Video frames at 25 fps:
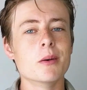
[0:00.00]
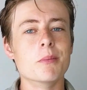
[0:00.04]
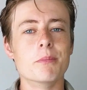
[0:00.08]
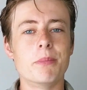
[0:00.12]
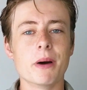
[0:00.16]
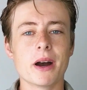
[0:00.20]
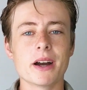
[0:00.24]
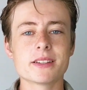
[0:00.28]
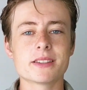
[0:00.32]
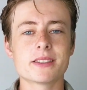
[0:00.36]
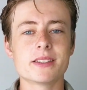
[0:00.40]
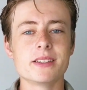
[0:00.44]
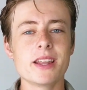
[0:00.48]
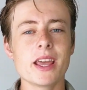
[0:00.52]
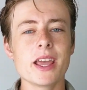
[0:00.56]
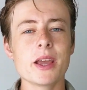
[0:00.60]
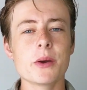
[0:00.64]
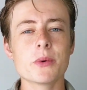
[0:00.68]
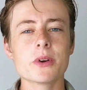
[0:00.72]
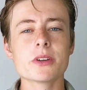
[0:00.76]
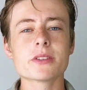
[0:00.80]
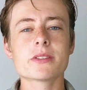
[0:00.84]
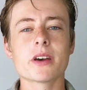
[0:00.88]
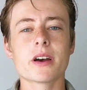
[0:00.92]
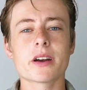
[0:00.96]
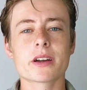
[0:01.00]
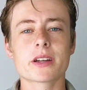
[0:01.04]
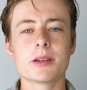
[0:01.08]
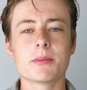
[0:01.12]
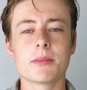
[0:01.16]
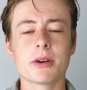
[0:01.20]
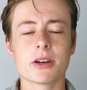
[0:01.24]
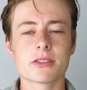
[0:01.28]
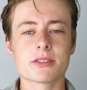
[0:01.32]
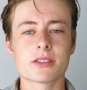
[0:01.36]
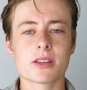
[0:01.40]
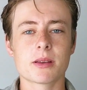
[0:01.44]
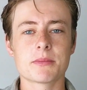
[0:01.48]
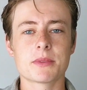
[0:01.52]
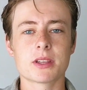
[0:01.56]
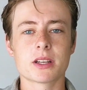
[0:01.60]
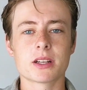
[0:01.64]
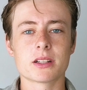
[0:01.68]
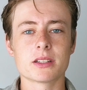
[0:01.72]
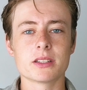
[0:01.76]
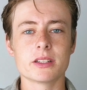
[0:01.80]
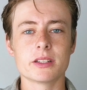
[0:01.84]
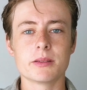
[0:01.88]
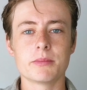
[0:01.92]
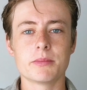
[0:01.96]
But today we're talking about something
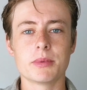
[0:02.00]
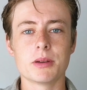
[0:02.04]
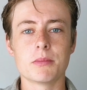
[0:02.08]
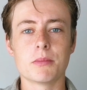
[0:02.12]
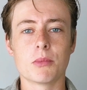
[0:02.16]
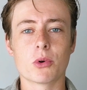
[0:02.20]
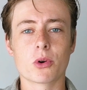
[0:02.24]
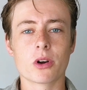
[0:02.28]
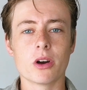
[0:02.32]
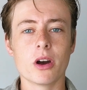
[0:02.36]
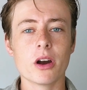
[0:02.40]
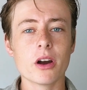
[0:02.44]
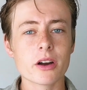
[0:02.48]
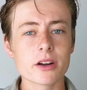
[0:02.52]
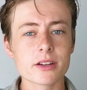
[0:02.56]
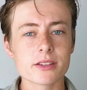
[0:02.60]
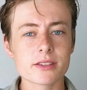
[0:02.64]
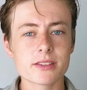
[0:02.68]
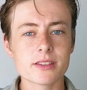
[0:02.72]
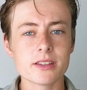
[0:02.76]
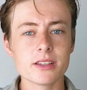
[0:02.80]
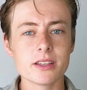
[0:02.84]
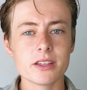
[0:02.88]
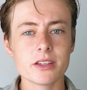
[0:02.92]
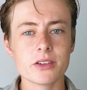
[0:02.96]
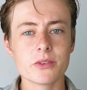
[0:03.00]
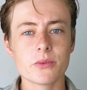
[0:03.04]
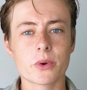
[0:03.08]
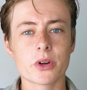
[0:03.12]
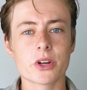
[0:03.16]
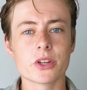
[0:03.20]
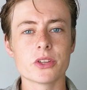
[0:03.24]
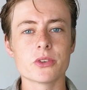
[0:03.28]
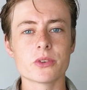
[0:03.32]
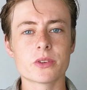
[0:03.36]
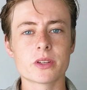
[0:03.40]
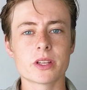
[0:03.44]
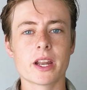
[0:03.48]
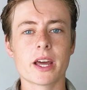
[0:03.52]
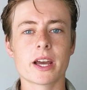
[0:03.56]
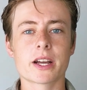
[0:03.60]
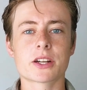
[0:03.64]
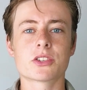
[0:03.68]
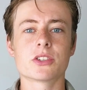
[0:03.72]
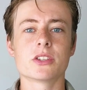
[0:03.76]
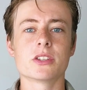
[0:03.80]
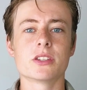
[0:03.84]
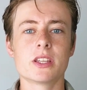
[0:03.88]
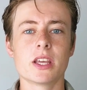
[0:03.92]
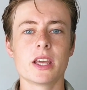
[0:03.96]
a little bit more artsy, where you can
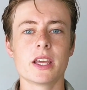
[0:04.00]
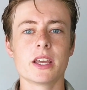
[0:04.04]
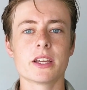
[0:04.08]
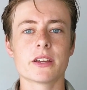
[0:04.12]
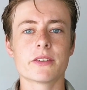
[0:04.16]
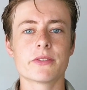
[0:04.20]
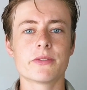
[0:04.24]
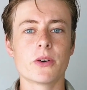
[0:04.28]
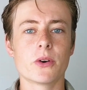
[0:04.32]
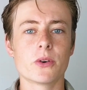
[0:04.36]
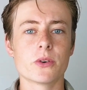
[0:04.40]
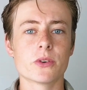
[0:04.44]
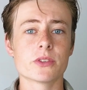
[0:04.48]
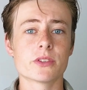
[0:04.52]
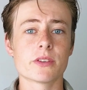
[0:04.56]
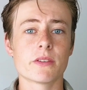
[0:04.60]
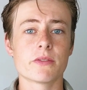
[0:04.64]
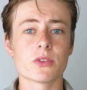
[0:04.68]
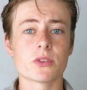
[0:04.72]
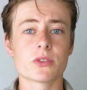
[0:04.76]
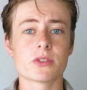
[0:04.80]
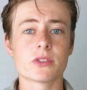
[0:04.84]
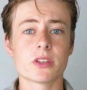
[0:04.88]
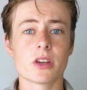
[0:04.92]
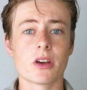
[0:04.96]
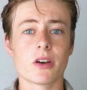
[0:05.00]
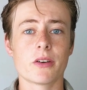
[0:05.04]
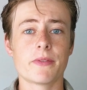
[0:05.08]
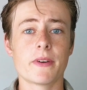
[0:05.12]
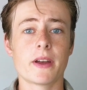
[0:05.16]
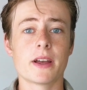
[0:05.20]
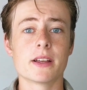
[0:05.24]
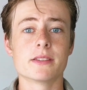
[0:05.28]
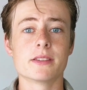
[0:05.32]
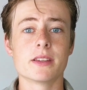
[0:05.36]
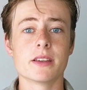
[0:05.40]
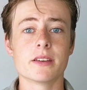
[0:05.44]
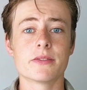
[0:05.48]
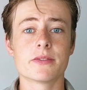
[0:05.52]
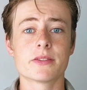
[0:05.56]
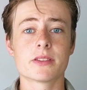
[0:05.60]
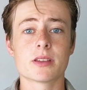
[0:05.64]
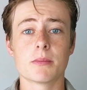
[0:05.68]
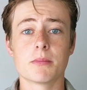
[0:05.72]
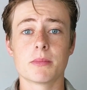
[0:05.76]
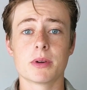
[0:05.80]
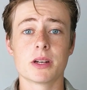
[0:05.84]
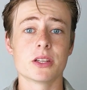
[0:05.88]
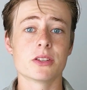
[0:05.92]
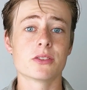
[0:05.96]
actually take photos of yourself as if
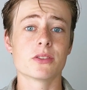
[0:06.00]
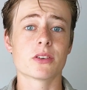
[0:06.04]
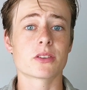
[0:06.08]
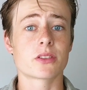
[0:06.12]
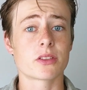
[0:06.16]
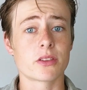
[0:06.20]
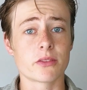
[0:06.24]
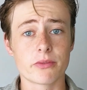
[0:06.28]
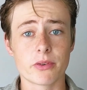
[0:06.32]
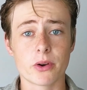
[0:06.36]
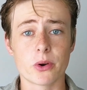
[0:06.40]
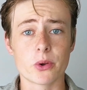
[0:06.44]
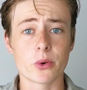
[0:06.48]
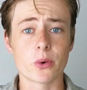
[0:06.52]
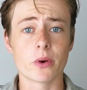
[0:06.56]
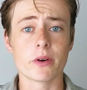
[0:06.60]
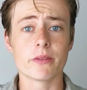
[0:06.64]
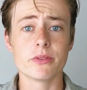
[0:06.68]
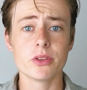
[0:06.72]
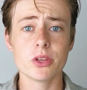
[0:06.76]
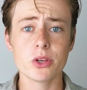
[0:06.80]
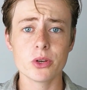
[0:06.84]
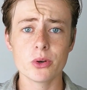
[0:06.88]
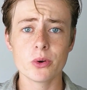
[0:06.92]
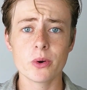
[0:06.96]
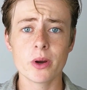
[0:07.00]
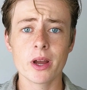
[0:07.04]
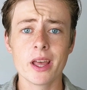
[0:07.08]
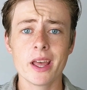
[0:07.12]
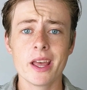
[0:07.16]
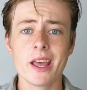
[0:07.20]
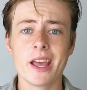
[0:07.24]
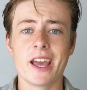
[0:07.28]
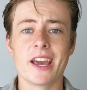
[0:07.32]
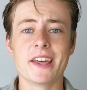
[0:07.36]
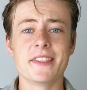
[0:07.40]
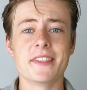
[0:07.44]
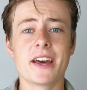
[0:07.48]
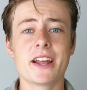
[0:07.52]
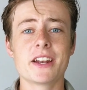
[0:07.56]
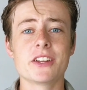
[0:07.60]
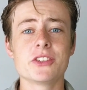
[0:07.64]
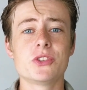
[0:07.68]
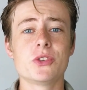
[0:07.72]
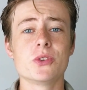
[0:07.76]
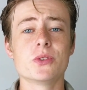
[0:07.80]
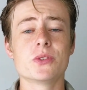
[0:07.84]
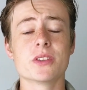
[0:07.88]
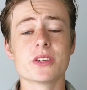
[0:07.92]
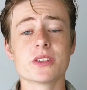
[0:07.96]
somebody took the photo of you, and that
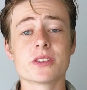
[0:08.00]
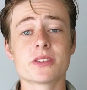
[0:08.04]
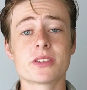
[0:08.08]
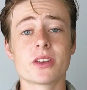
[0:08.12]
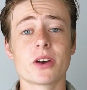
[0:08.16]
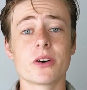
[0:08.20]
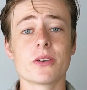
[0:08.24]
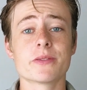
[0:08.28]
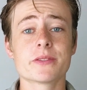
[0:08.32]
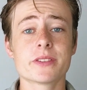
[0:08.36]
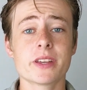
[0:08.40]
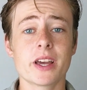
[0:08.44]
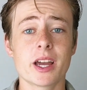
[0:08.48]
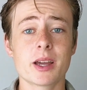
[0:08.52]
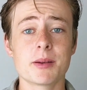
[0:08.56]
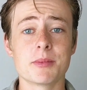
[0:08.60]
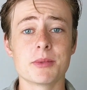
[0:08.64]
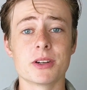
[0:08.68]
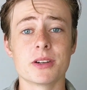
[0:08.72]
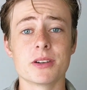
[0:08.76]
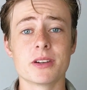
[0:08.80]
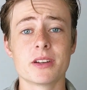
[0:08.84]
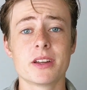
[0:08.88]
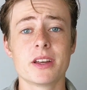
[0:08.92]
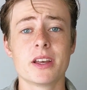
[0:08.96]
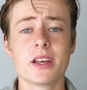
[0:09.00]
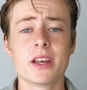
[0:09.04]
is using self-timer.